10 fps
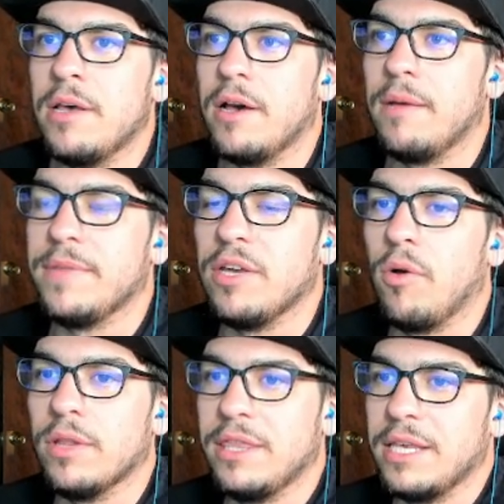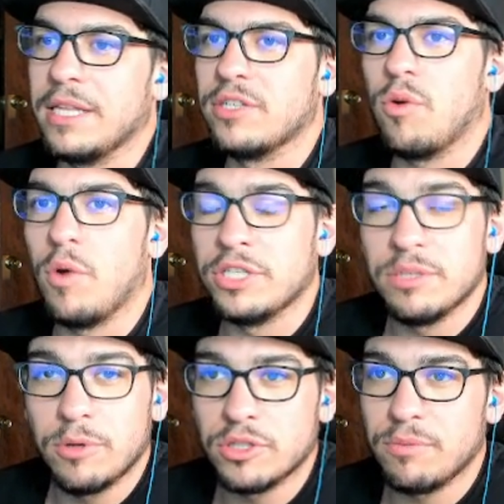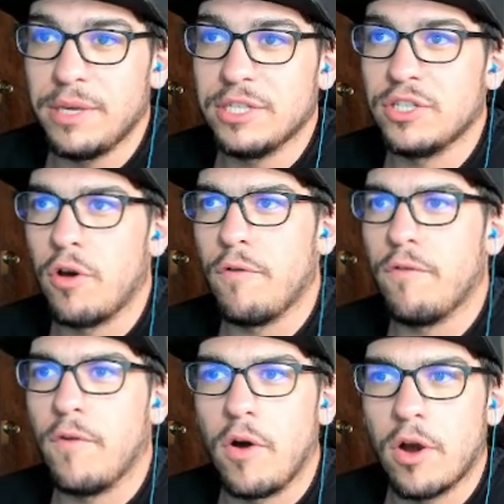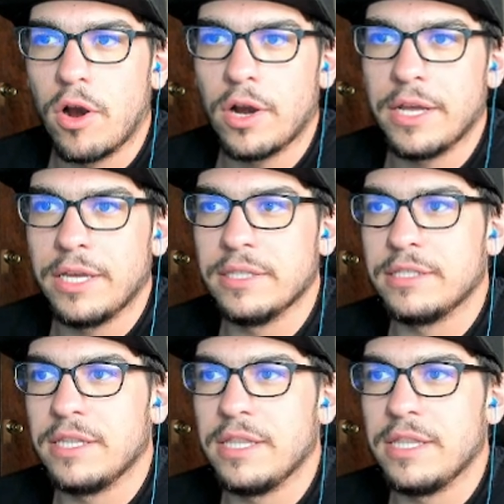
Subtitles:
The only thing that's questionable to me so far is